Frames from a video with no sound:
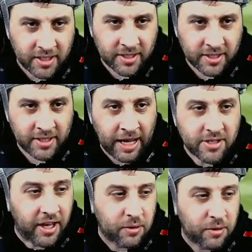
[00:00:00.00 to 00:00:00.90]

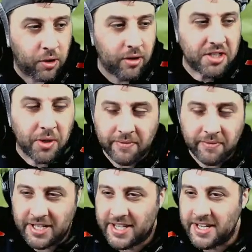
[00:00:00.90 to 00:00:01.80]
We're only 20 minutes
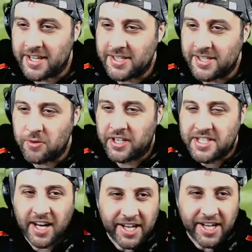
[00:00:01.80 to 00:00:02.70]
in and there's already
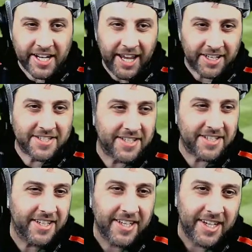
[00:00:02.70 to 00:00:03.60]
tired legs.
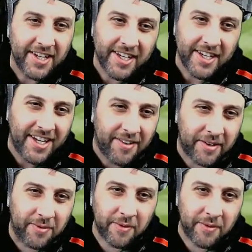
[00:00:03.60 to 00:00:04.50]
I mean,
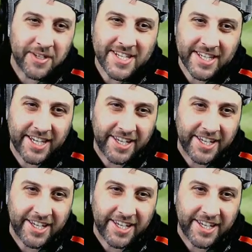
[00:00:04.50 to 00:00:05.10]
what are we seeing?